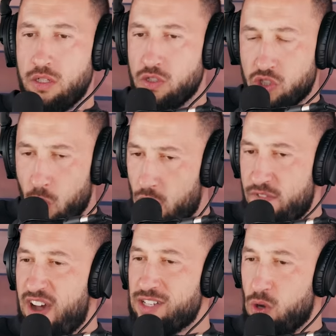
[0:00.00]
So what
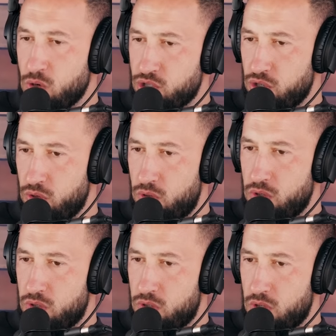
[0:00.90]
if I told you
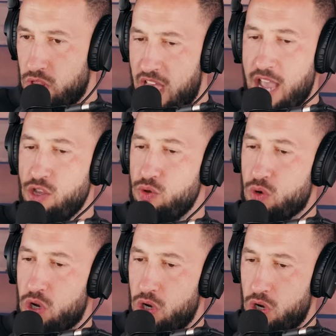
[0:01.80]
that
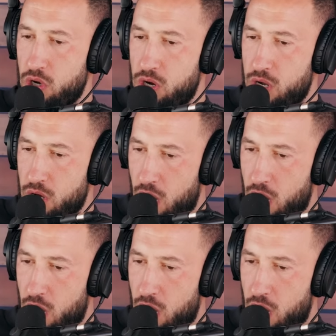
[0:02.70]
you could